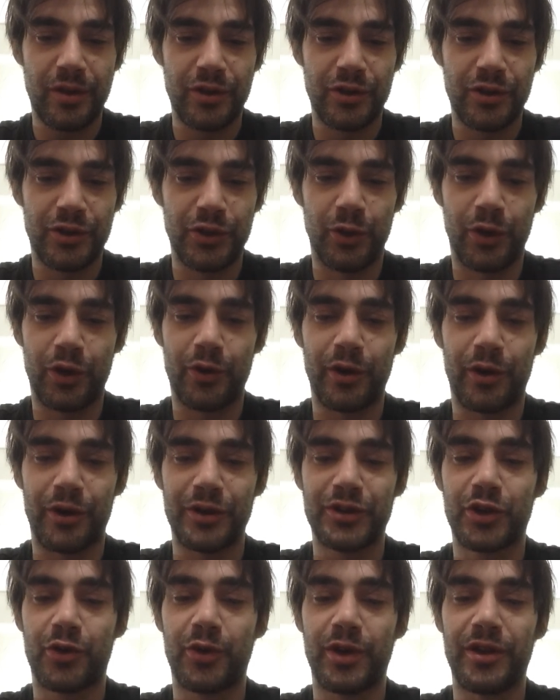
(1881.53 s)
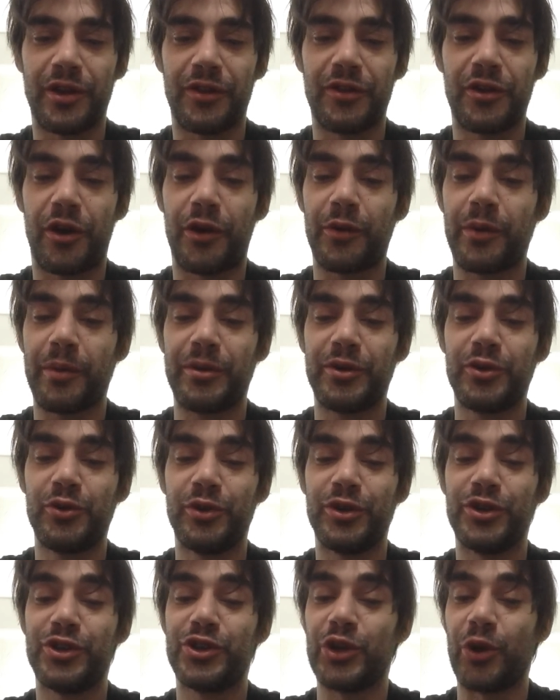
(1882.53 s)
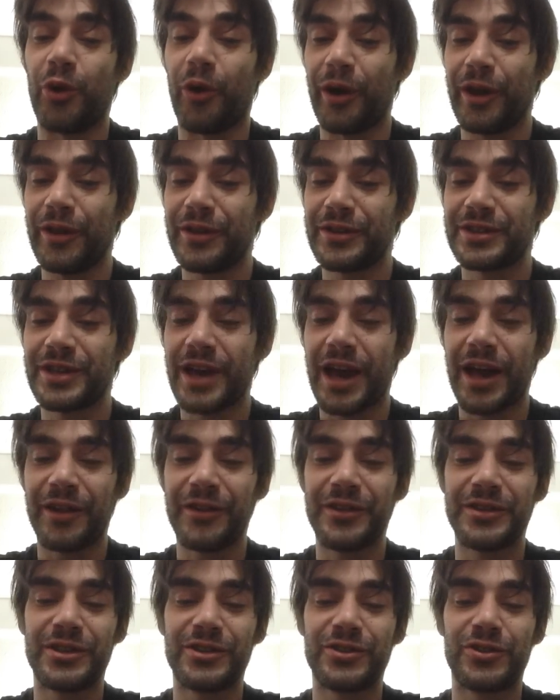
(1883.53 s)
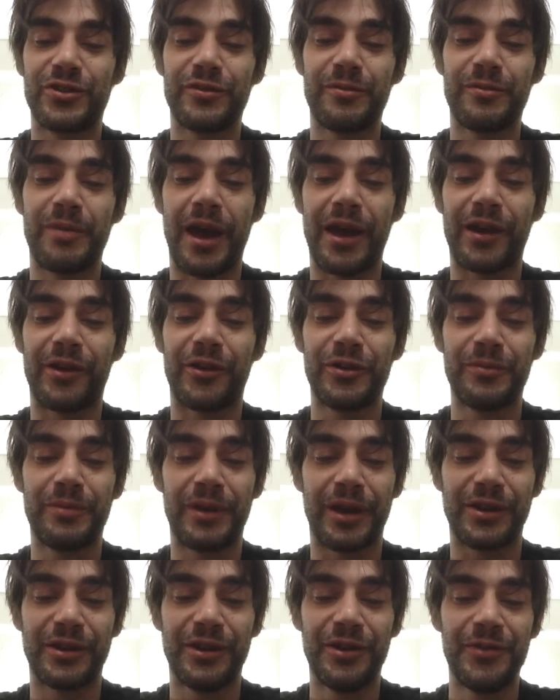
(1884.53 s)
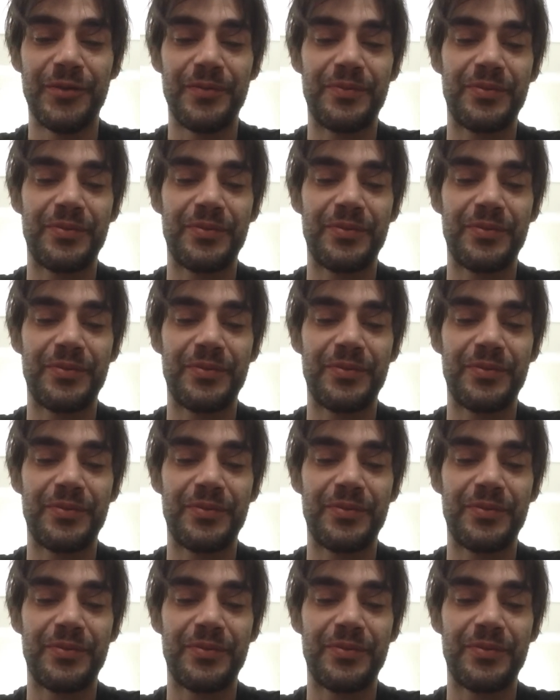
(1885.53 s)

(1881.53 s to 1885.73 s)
Do you agree or disagree that there are women who enjoy the style the Sisters of Battle are depicted?